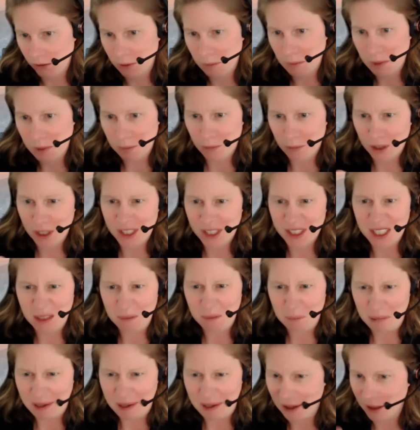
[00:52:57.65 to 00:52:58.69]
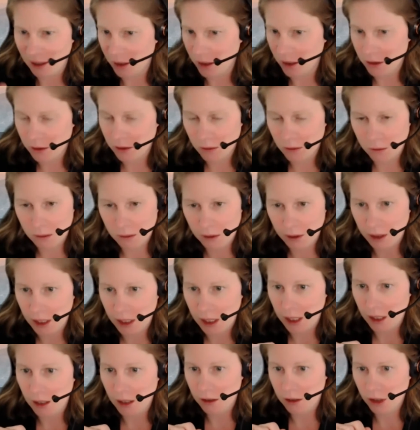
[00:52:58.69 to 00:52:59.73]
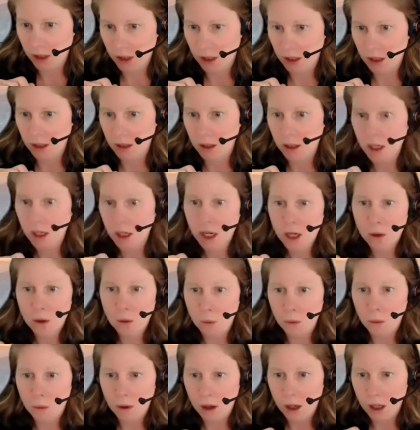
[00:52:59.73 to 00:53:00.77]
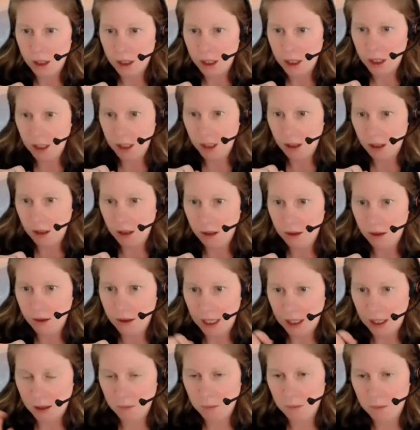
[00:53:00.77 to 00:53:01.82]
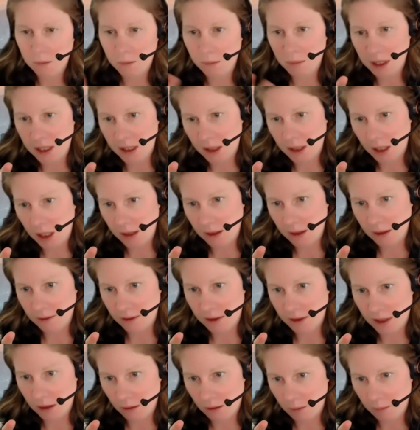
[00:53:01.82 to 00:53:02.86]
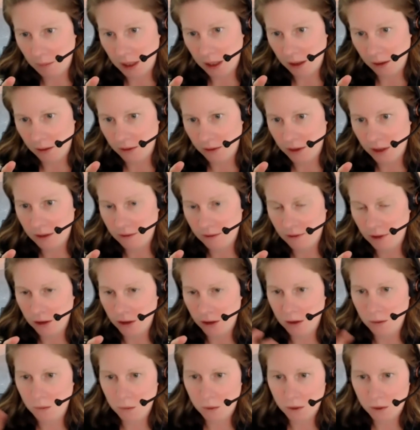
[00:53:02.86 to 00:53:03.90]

Remember I said balance, coordination, walking, that can be signs of cerebellar dysfunction,